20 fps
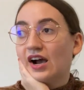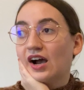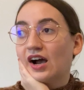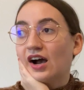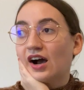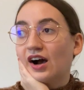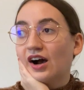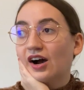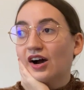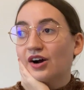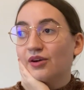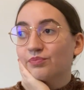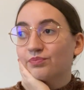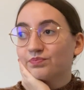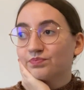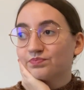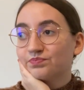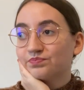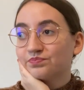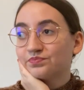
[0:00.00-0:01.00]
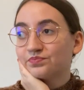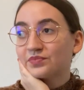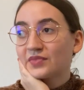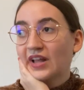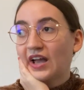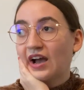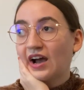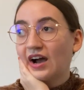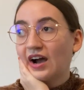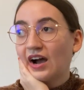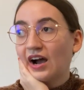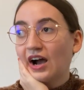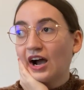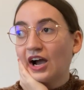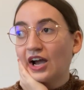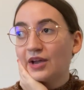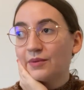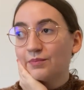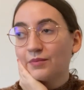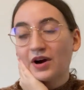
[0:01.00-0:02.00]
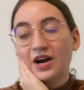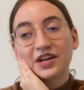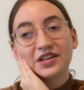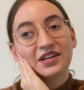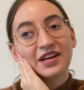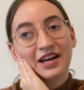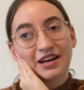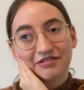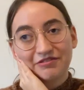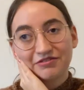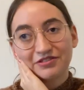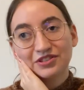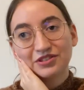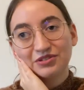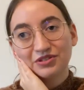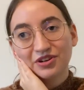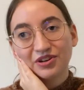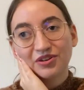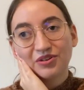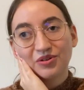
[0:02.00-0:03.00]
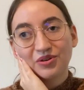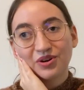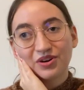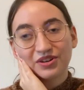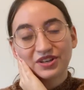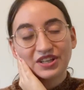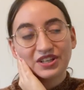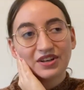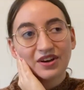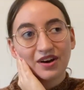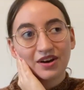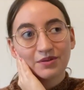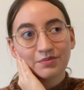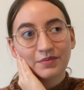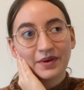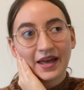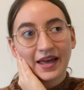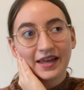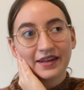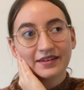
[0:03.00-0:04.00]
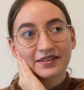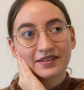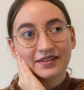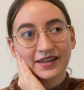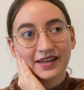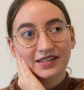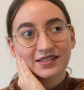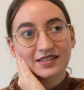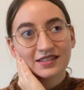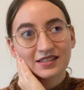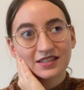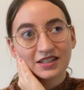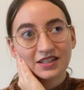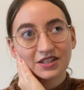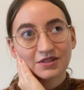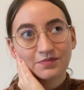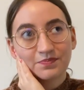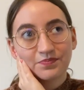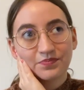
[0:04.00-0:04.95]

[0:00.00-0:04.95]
I might have to go on a yarn ban next year.